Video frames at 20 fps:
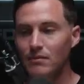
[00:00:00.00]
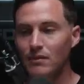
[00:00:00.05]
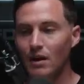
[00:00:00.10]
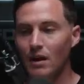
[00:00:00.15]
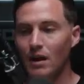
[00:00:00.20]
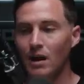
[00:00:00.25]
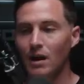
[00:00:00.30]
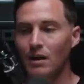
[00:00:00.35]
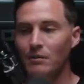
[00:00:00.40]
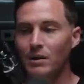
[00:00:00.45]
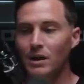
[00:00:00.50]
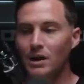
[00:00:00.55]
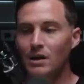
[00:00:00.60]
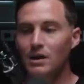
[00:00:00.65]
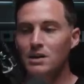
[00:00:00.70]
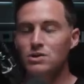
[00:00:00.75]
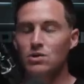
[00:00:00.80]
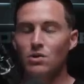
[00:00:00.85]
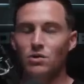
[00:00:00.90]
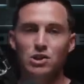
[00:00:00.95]

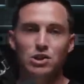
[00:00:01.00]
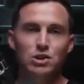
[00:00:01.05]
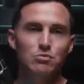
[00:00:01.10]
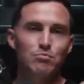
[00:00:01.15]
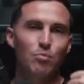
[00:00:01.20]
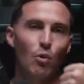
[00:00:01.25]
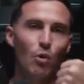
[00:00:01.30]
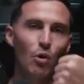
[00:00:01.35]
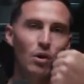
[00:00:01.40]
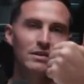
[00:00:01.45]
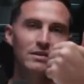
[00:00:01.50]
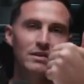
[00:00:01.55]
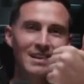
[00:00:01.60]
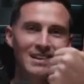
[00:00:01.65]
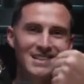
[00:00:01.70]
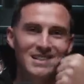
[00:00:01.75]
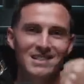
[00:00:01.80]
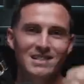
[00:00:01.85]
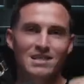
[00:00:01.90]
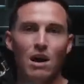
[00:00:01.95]
So the sport
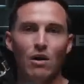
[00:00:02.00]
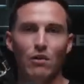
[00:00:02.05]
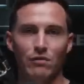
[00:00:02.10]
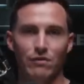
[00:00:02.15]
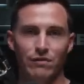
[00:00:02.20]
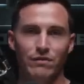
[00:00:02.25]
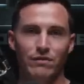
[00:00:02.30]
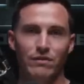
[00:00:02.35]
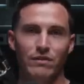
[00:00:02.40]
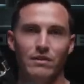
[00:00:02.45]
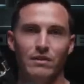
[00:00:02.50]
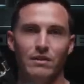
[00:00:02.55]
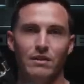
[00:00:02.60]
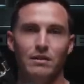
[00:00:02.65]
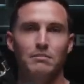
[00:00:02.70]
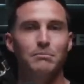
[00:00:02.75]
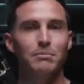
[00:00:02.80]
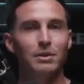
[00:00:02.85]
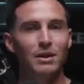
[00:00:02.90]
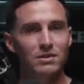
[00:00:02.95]
itself
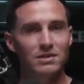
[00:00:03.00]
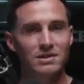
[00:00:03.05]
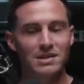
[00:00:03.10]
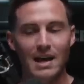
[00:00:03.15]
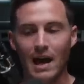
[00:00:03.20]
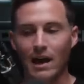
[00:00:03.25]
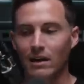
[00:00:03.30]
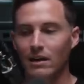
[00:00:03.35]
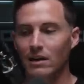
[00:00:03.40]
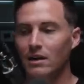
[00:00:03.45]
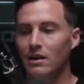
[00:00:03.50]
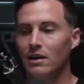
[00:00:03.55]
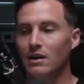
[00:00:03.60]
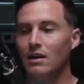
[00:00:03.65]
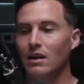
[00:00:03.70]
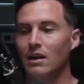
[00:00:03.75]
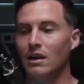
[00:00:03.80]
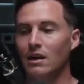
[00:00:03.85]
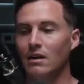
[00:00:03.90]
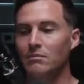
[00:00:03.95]
builds that.
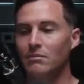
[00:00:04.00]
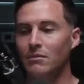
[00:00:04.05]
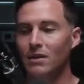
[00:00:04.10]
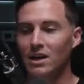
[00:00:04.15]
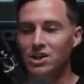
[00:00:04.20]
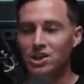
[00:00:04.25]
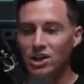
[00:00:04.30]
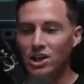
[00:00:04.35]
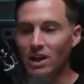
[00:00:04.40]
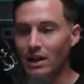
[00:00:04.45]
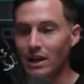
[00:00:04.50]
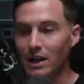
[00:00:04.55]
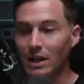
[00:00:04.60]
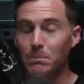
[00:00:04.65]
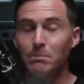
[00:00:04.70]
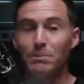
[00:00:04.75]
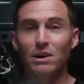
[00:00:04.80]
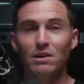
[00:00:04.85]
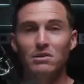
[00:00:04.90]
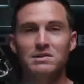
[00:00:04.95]
Agility
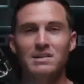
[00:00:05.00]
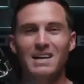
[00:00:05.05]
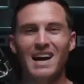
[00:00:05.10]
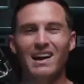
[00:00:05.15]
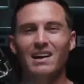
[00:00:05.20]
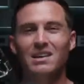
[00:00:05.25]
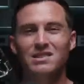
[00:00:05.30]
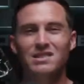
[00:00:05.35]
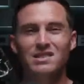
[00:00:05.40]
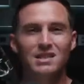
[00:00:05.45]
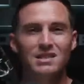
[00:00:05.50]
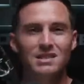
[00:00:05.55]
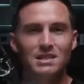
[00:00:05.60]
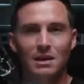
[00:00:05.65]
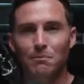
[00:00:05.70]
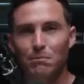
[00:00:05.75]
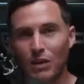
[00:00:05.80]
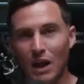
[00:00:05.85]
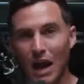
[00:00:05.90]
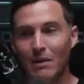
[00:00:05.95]
builds that.
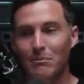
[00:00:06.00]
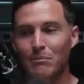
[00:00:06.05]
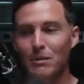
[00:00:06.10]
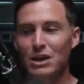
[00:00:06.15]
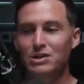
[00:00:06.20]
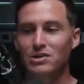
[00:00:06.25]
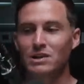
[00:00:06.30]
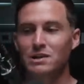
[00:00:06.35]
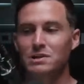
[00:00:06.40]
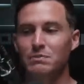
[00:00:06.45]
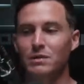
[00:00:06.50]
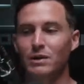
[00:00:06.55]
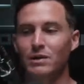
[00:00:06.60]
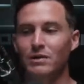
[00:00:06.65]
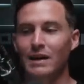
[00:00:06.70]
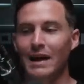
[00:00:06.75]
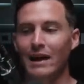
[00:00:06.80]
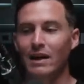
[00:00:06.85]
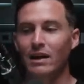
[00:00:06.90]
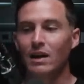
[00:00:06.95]
Assisted plyometrics
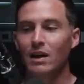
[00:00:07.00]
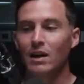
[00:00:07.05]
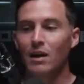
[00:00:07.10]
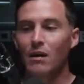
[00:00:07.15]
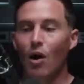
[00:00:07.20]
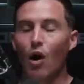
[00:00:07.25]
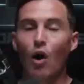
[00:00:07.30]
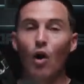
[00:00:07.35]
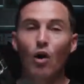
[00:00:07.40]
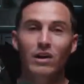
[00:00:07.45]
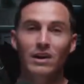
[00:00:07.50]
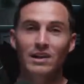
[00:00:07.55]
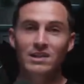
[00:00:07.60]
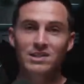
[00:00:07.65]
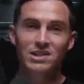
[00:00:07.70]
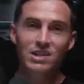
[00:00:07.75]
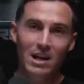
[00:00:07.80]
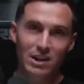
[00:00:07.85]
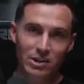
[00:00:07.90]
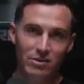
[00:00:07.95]
build that. All
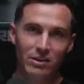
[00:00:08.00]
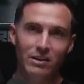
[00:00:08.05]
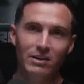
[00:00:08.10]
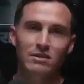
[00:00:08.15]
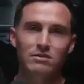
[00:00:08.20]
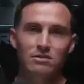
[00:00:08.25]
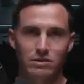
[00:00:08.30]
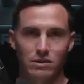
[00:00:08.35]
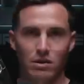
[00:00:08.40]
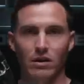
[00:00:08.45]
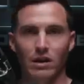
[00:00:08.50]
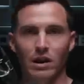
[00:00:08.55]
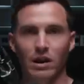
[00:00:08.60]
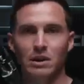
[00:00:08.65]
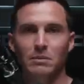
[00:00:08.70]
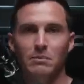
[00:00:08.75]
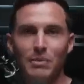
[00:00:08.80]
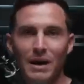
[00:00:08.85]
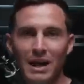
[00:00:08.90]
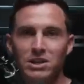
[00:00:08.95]
concentric, starting on
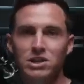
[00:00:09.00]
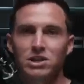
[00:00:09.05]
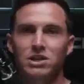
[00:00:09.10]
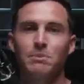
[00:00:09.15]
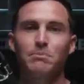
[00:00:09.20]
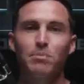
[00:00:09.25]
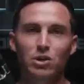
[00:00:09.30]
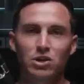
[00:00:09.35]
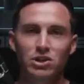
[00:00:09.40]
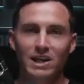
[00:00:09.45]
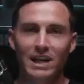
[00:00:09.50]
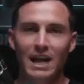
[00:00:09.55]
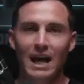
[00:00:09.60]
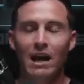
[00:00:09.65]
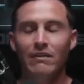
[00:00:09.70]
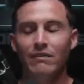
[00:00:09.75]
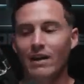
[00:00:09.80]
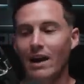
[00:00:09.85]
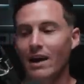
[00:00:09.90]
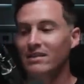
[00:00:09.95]
the bench and pushing
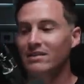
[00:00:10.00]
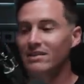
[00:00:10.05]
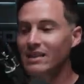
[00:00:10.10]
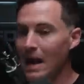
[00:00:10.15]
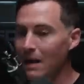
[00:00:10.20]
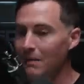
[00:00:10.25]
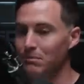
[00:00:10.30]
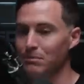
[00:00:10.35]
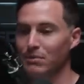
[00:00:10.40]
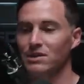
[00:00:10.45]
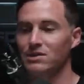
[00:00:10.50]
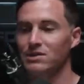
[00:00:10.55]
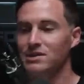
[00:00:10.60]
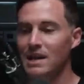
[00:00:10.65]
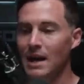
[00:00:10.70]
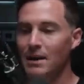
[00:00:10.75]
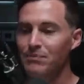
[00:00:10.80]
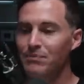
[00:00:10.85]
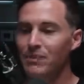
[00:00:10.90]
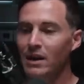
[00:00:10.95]
out of that. That builds
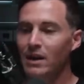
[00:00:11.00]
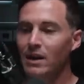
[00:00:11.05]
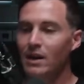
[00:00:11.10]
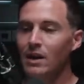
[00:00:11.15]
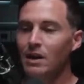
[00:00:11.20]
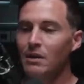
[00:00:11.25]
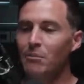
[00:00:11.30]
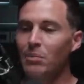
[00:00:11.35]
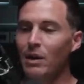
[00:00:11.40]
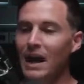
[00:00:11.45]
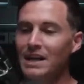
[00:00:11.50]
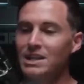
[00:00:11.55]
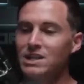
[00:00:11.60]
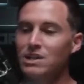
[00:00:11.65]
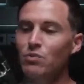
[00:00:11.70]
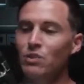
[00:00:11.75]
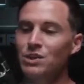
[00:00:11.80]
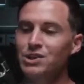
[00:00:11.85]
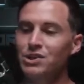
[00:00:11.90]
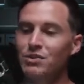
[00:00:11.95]
that. But I
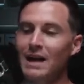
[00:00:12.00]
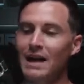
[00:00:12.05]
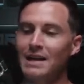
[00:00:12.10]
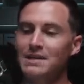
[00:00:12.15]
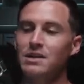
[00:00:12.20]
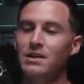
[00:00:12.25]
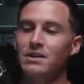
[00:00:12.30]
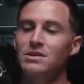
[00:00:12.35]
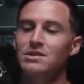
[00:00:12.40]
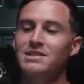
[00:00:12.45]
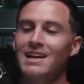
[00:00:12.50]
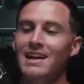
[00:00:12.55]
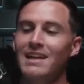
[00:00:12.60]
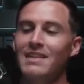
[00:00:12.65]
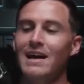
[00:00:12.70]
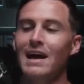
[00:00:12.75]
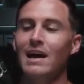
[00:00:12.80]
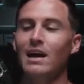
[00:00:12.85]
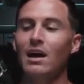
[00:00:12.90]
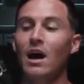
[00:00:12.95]
just want you guys to
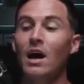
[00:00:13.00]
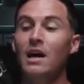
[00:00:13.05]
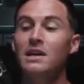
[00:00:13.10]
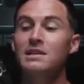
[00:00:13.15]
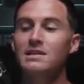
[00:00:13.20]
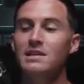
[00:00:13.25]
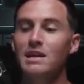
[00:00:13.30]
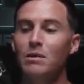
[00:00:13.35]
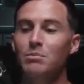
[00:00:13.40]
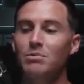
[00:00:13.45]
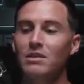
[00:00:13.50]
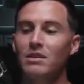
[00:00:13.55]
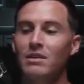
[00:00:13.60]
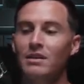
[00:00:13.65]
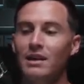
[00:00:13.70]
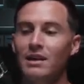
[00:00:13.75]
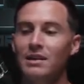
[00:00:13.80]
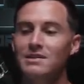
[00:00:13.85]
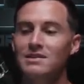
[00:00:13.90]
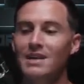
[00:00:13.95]
understand that concept
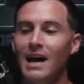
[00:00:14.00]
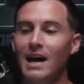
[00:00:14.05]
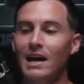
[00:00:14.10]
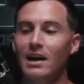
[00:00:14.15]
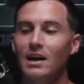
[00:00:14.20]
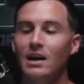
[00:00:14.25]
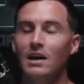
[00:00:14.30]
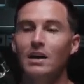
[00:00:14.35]
is that